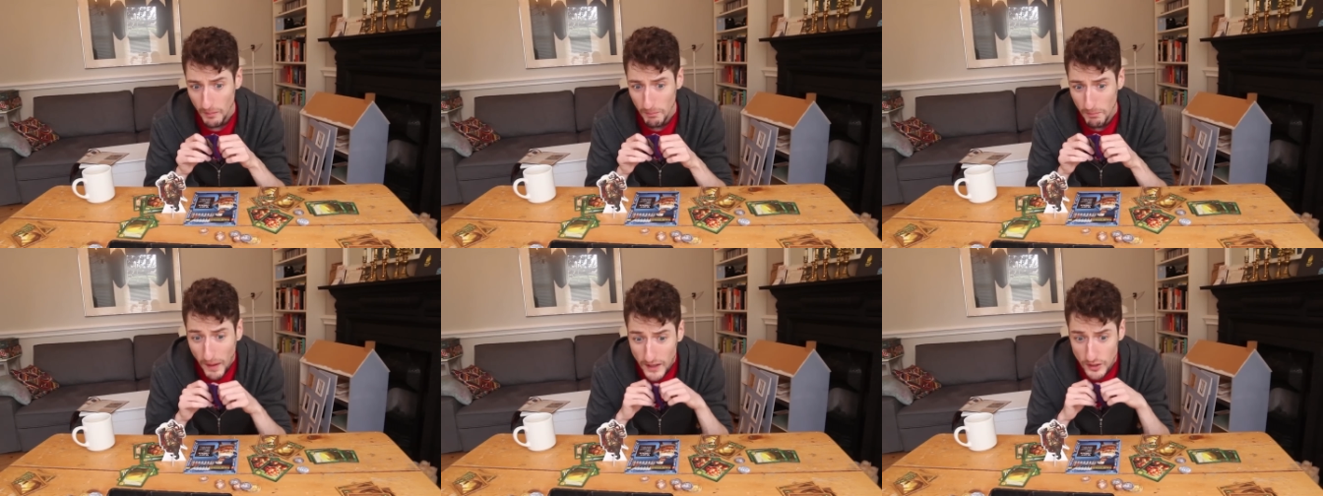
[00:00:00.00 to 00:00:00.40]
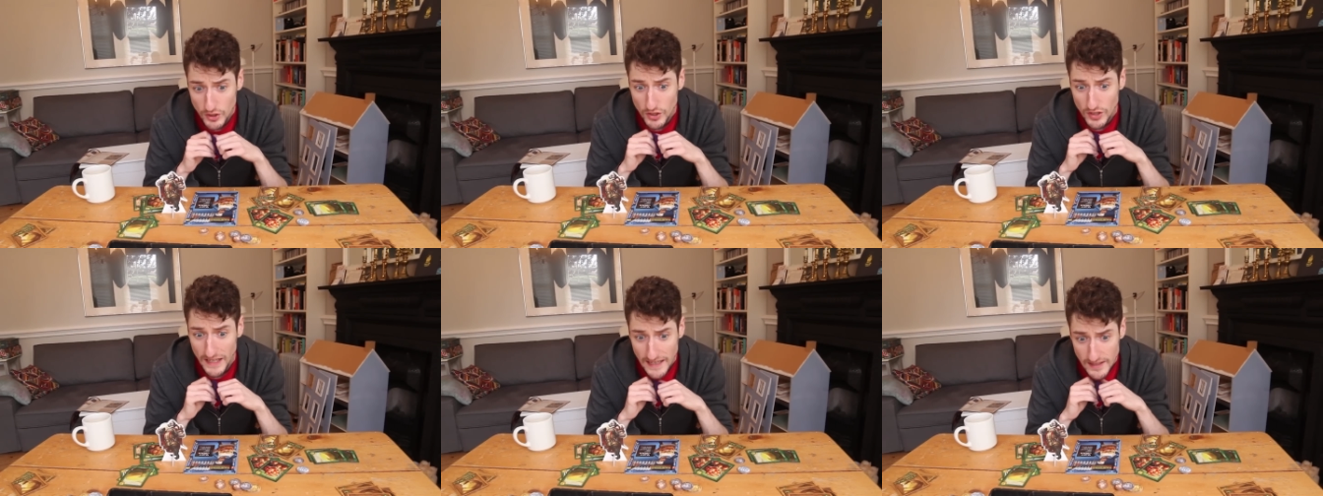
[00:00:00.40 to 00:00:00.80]

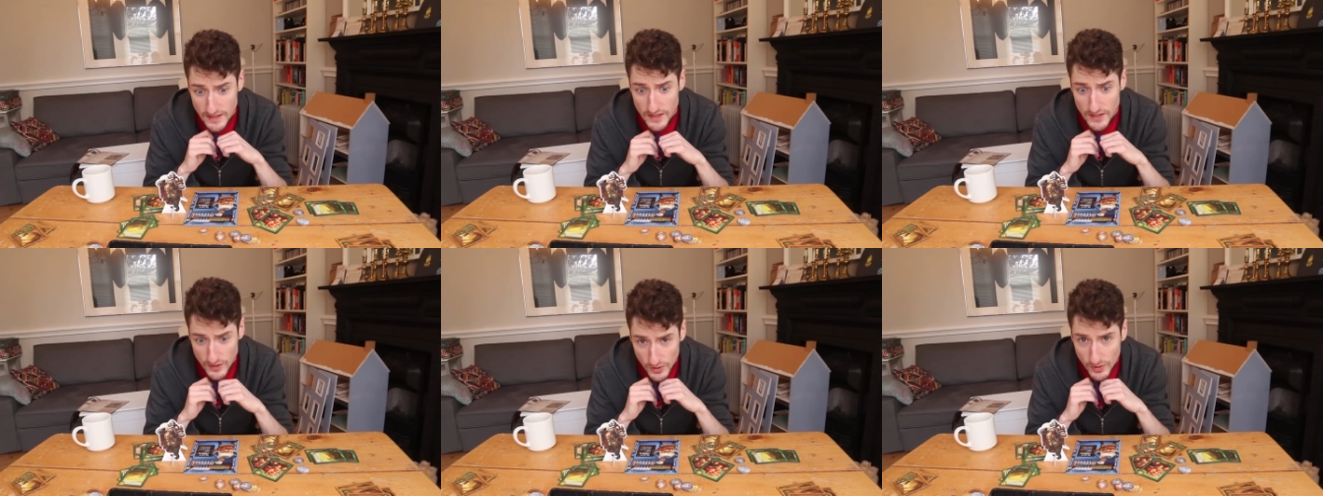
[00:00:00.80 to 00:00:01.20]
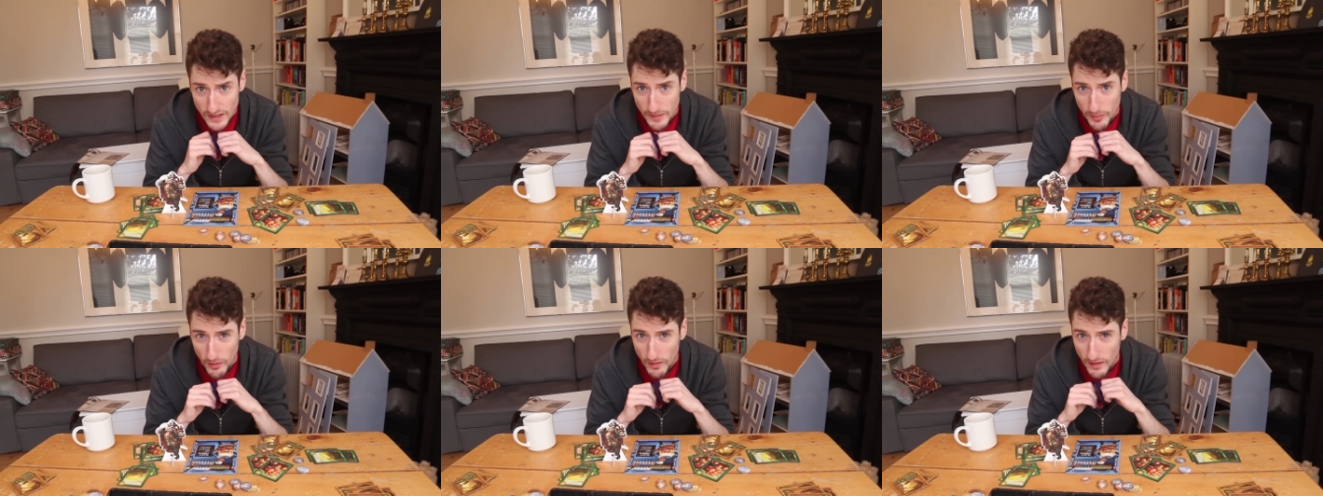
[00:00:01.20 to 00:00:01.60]
much less
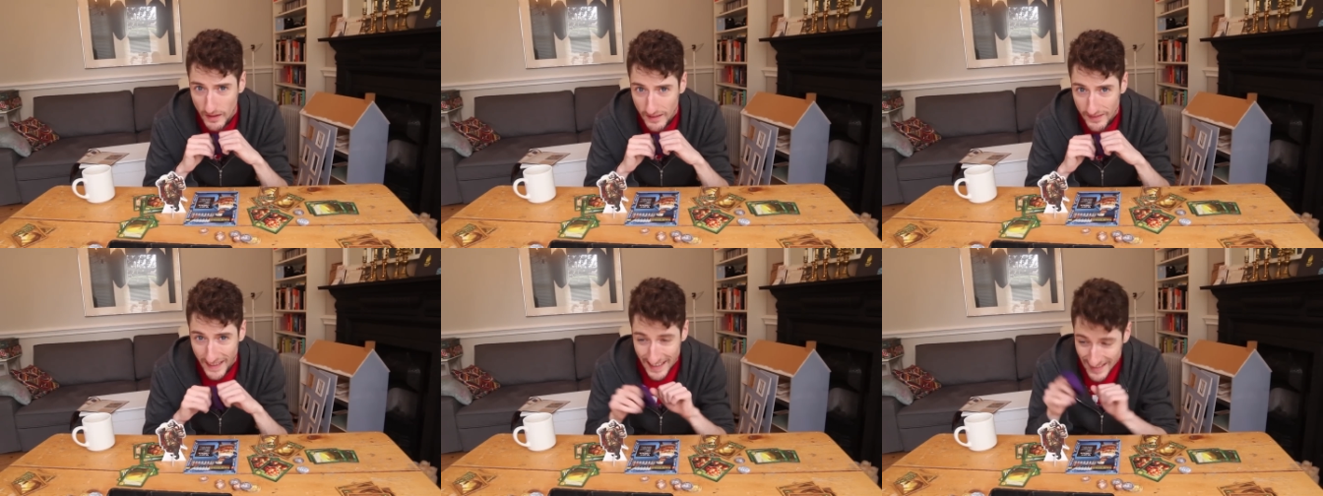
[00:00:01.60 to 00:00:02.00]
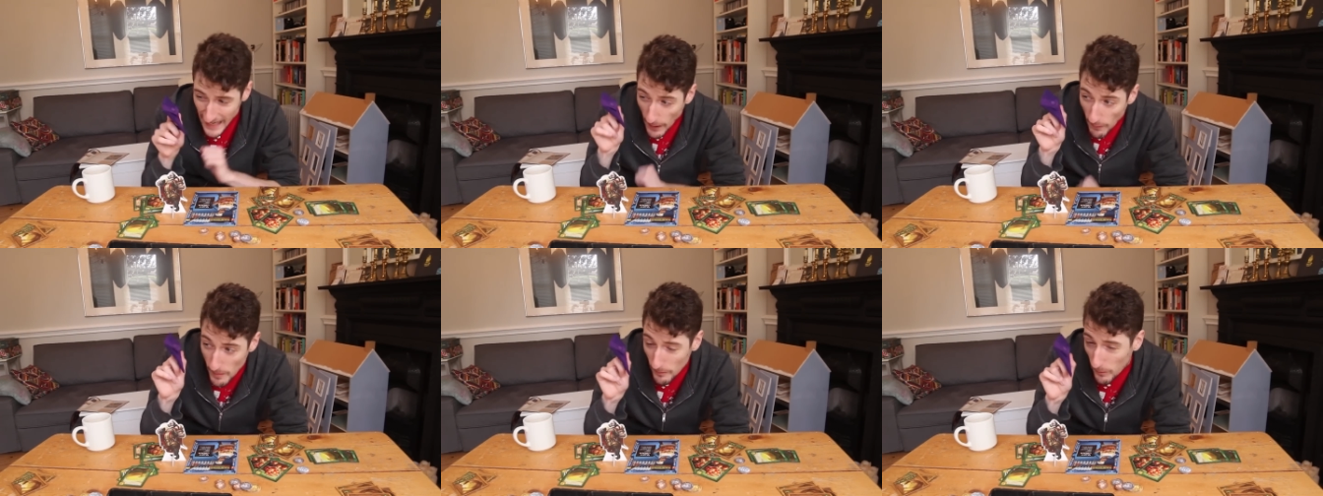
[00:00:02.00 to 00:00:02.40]
enjoyable. That's
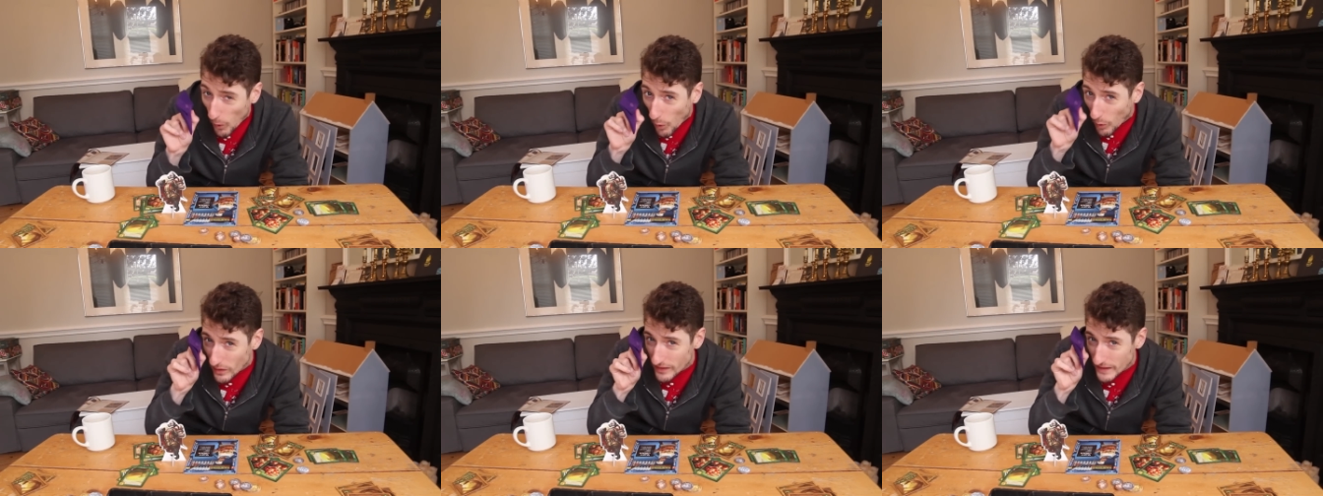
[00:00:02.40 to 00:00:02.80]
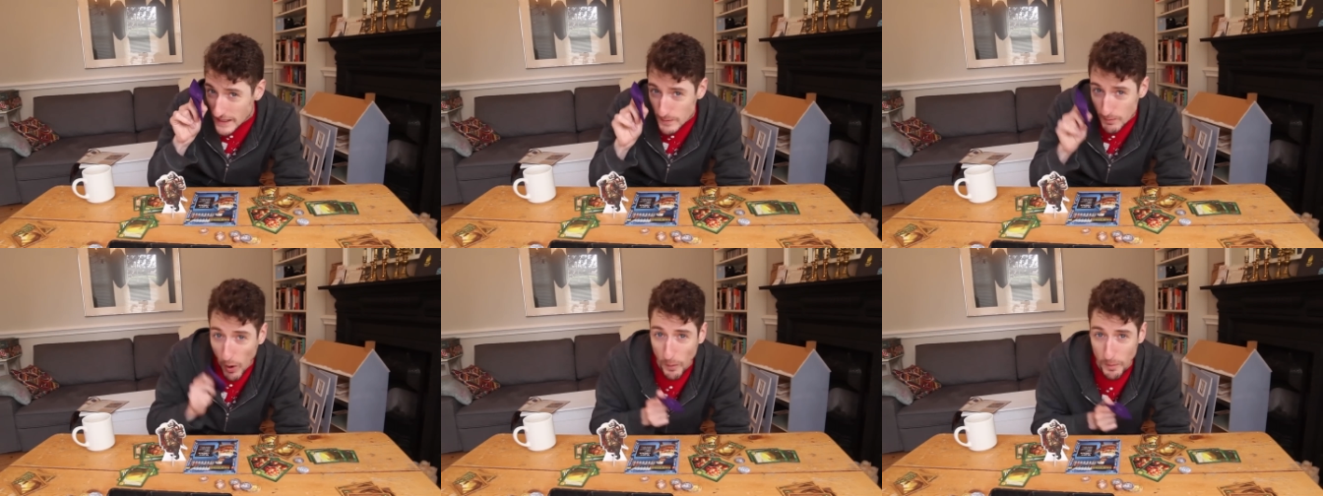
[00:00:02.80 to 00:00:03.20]
how important
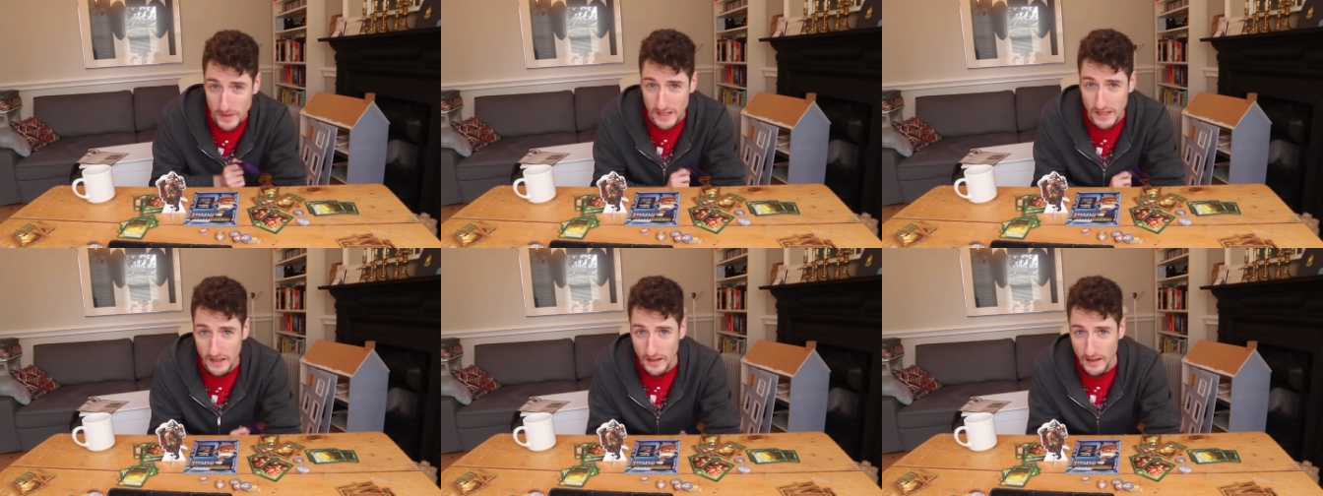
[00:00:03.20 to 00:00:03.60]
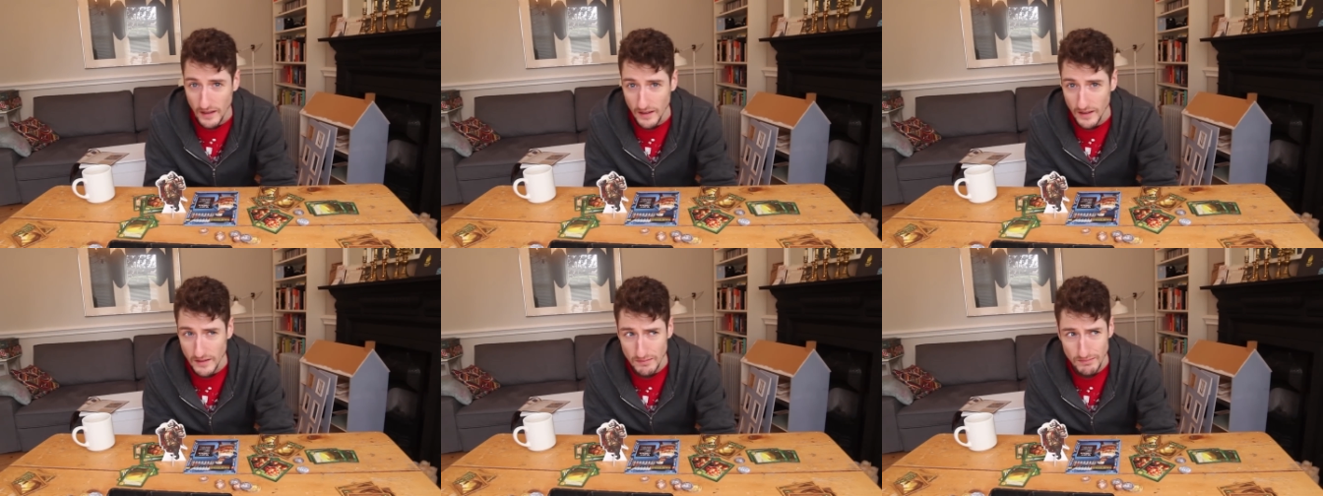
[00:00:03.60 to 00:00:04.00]
these poppers are.
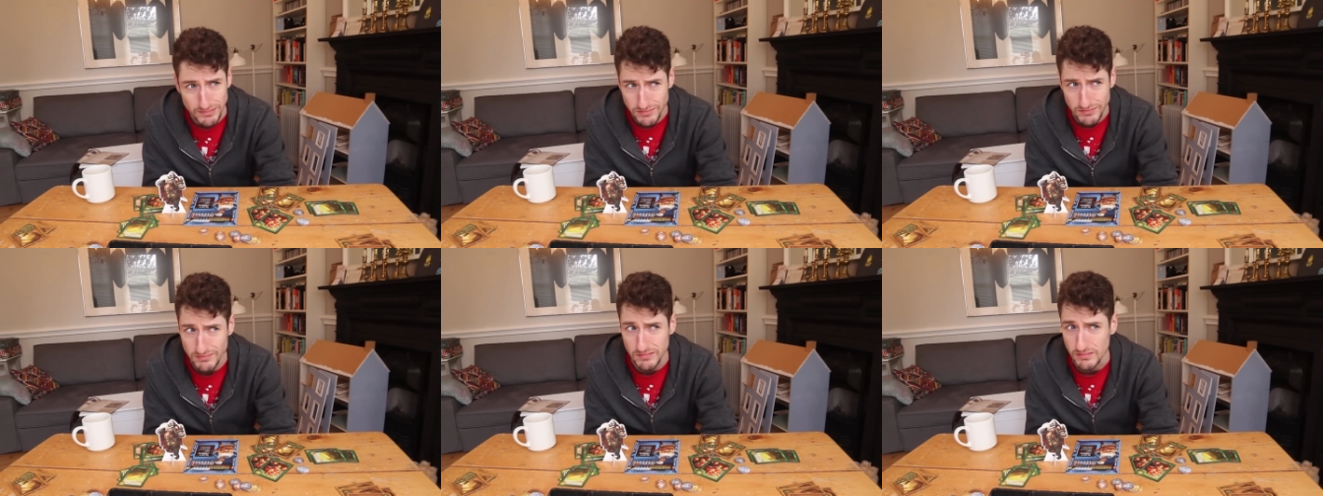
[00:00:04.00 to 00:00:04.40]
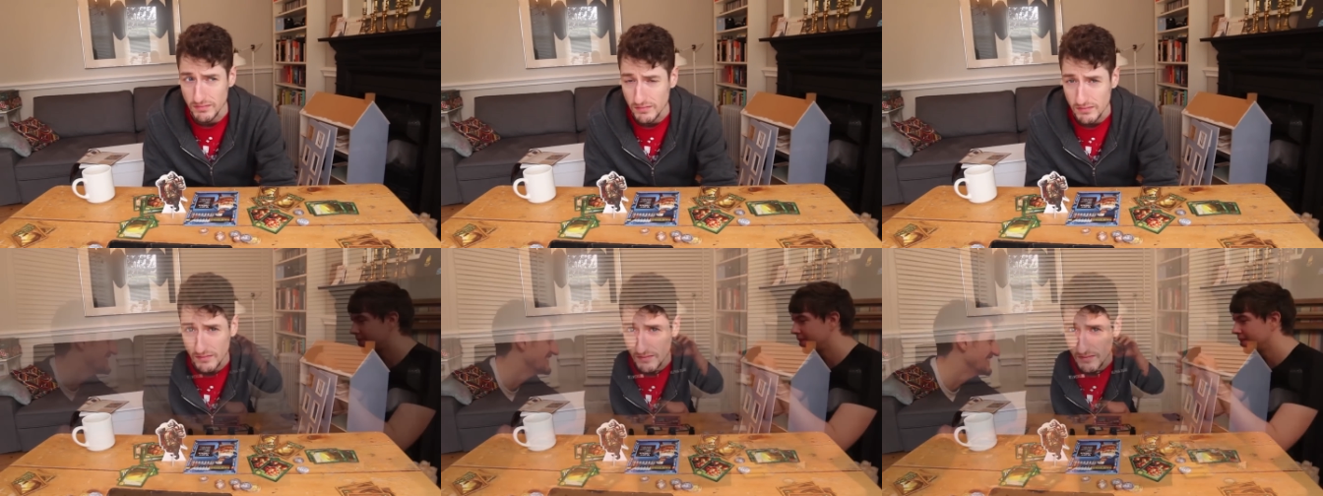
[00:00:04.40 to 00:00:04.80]
Hmm.